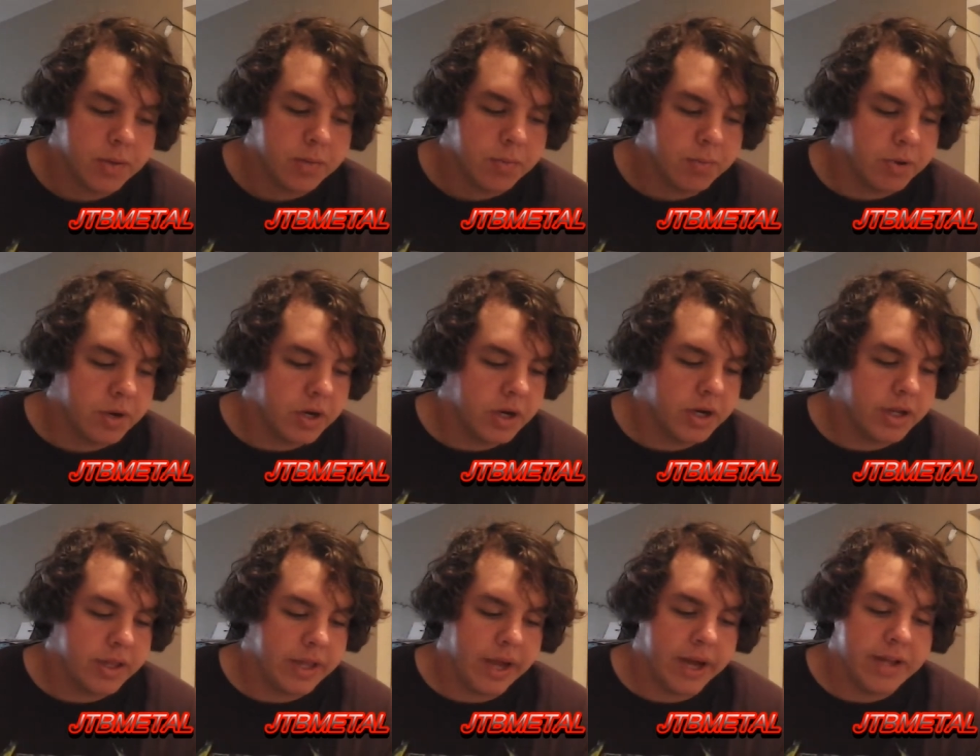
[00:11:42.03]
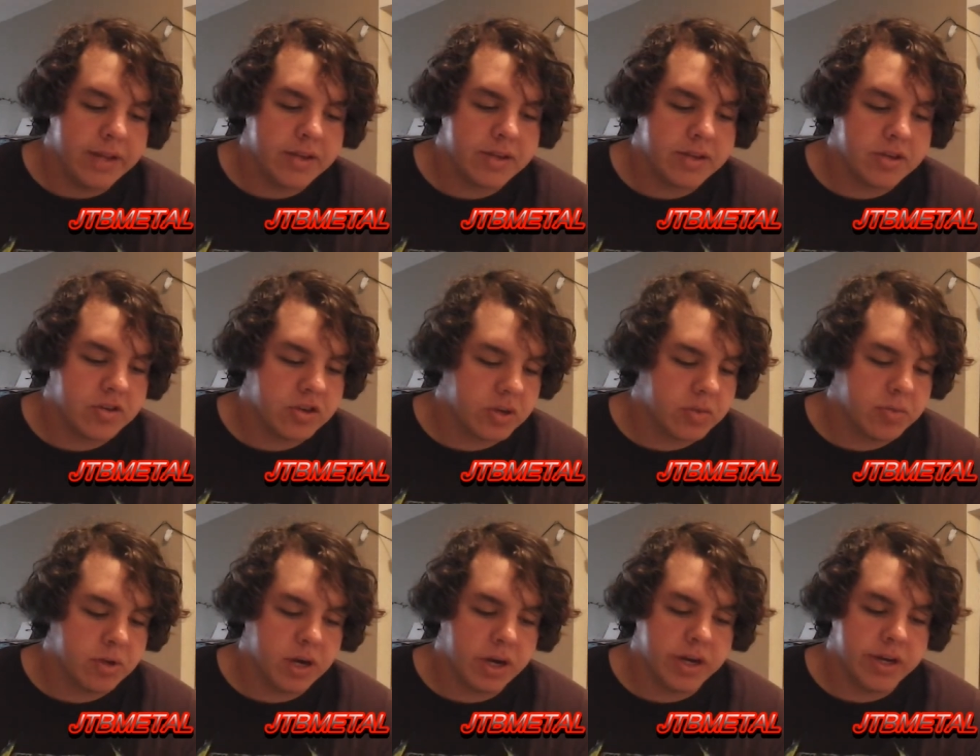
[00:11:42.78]
But that's
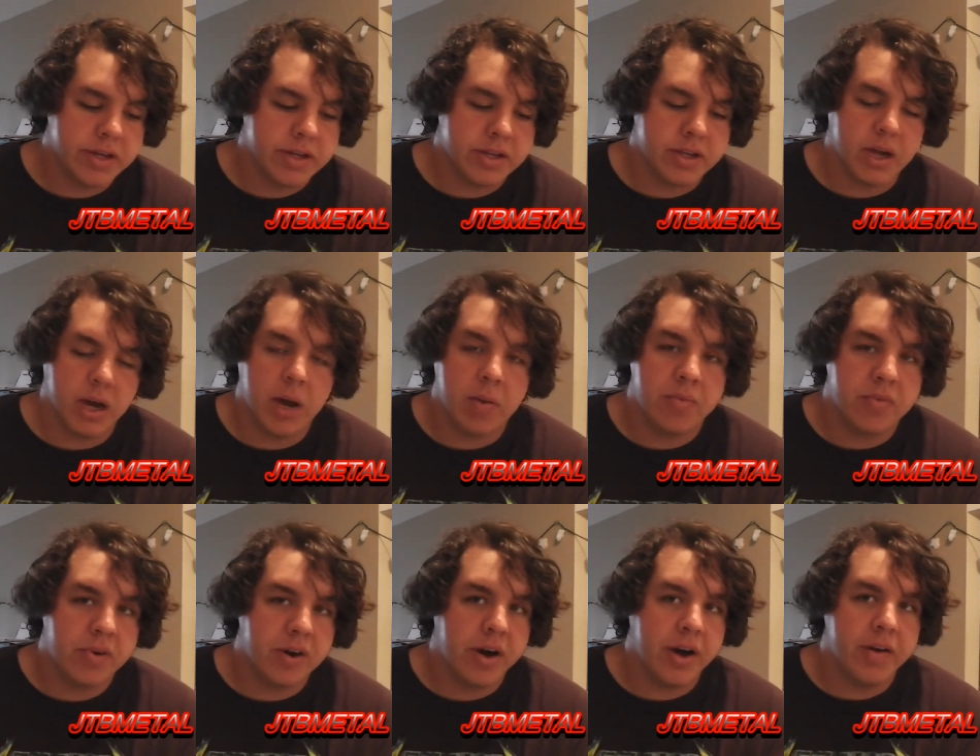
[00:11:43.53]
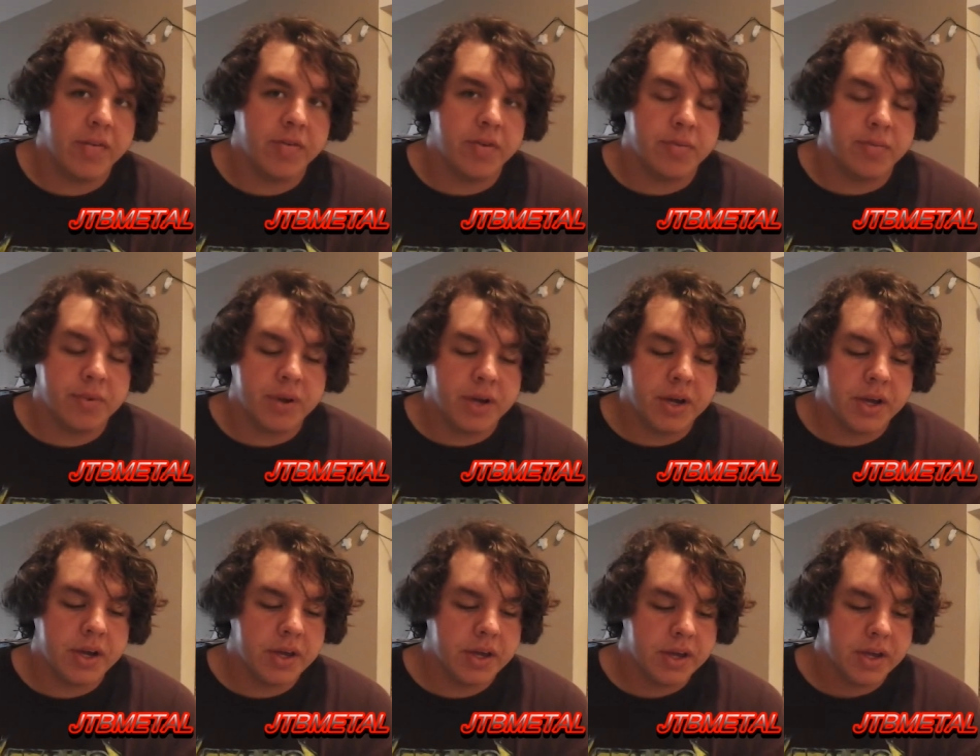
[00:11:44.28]
Slipknot's top five for
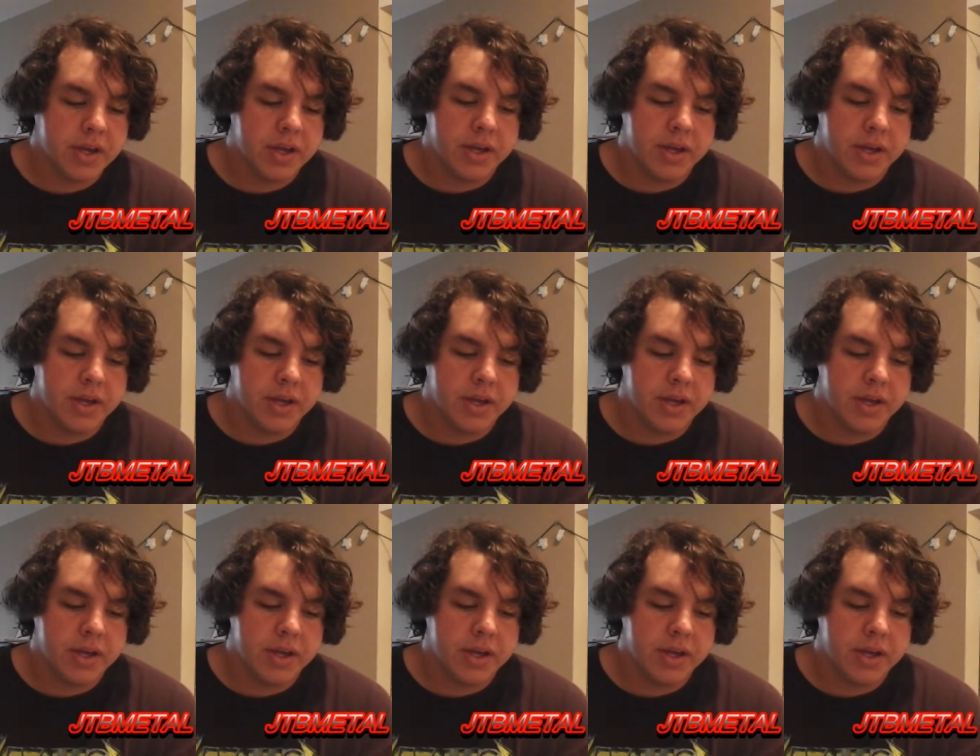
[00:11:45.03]
me,